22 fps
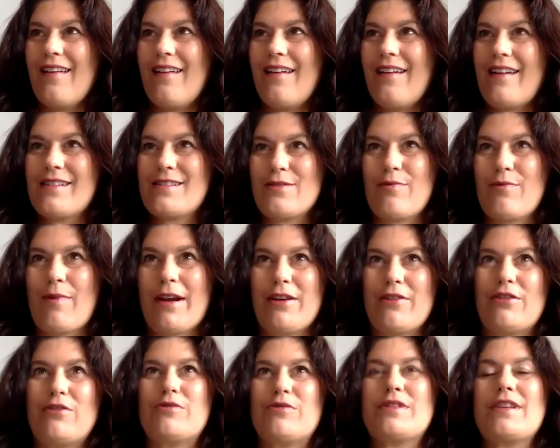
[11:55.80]
as a writer,
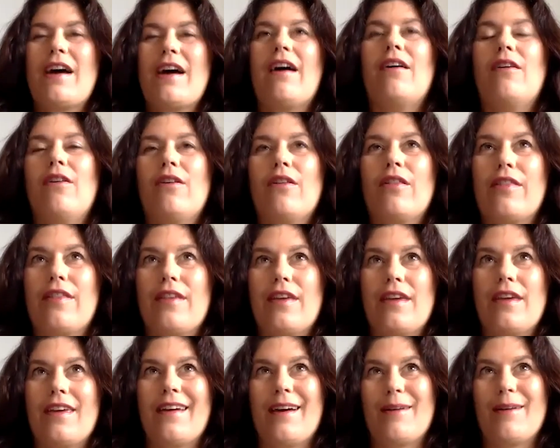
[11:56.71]
you tell I'm
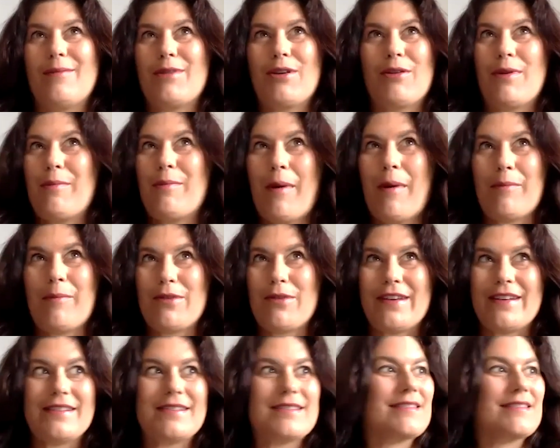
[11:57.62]
going to remember
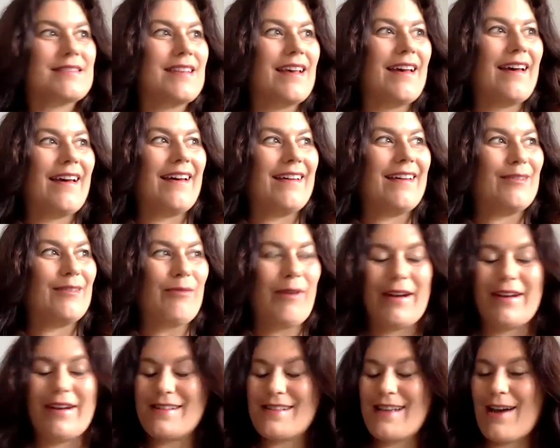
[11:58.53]
this and
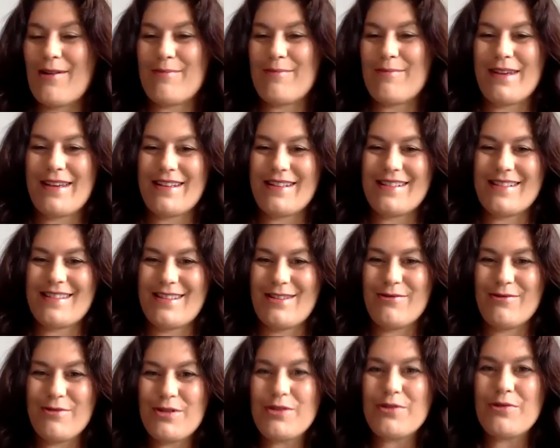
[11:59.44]
write it down, because
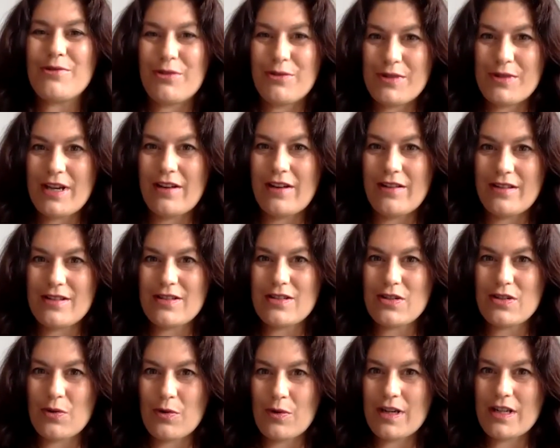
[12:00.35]
you tell the
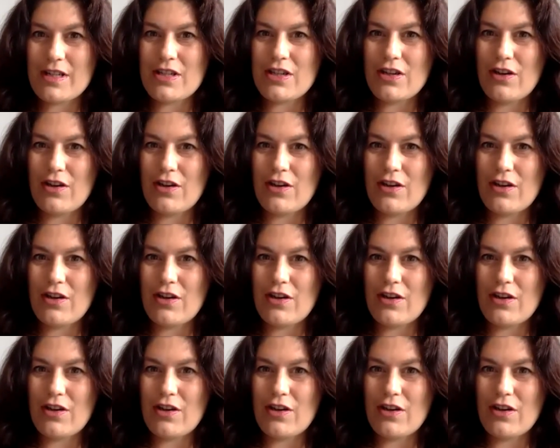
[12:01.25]
story to